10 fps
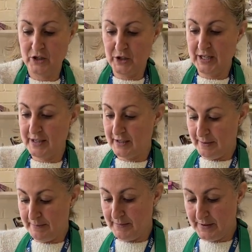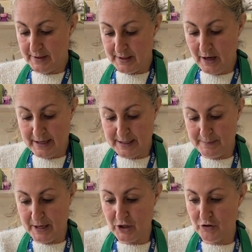you need some sliced
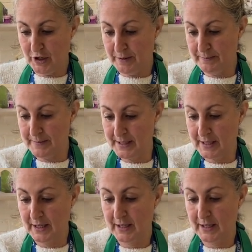mushrooms,